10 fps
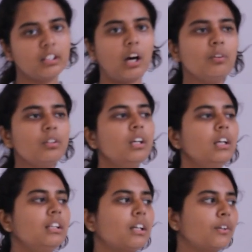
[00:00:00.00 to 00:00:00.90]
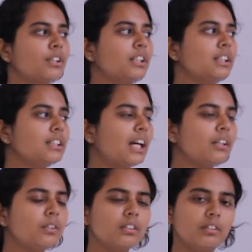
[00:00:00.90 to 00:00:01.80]
Now the question is that
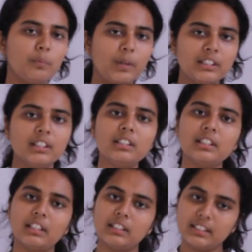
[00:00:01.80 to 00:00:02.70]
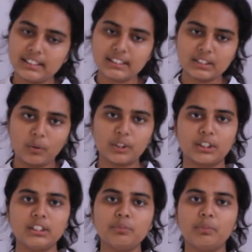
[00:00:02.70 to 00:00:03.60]
whether these
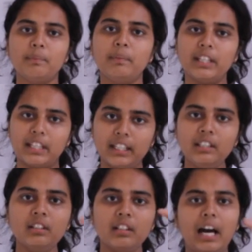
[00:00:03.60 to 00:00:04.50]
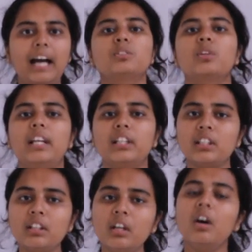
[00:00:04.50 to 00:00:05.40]
questions will be in
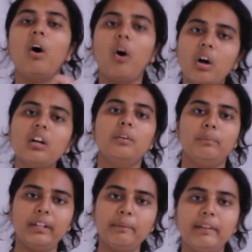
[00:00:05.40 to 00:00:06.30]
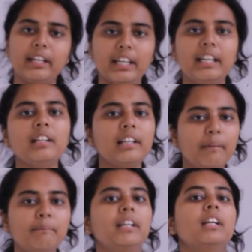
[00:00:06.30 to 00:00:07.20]
isolation or will be in
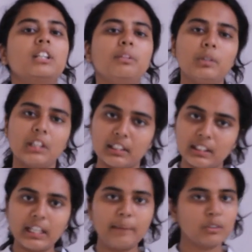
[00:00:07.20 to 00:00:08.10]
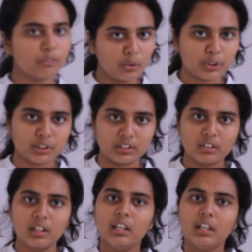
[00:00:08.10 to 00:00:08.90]
combination with other types of questions.